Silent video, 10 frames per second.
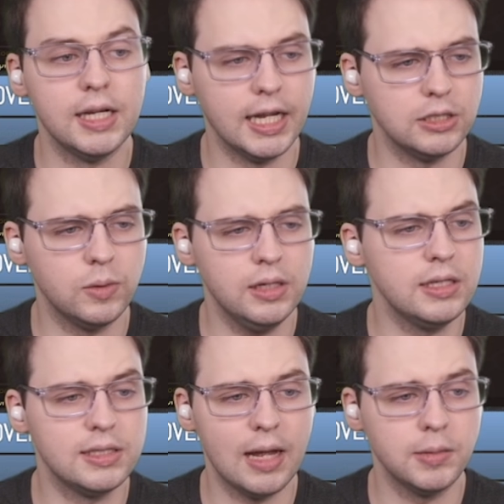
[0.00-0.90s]
Anduin
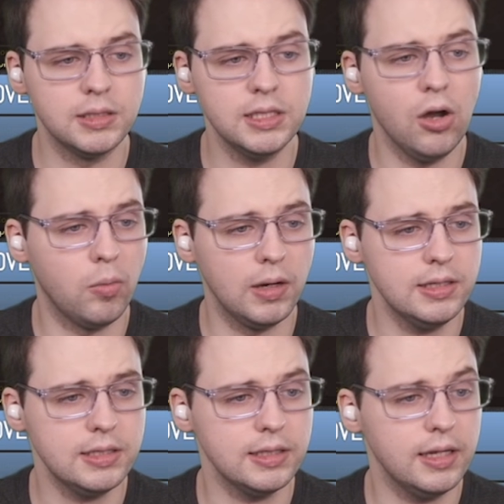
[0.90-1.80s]
examines the
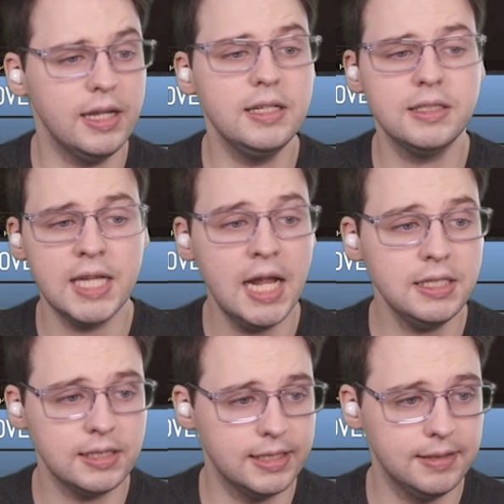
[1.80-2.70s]
obelisk
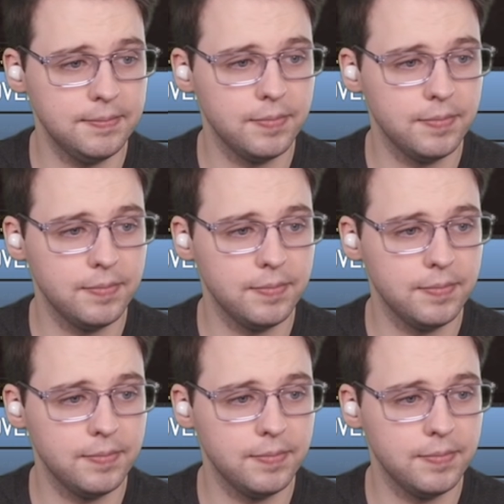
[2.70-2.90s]
intently.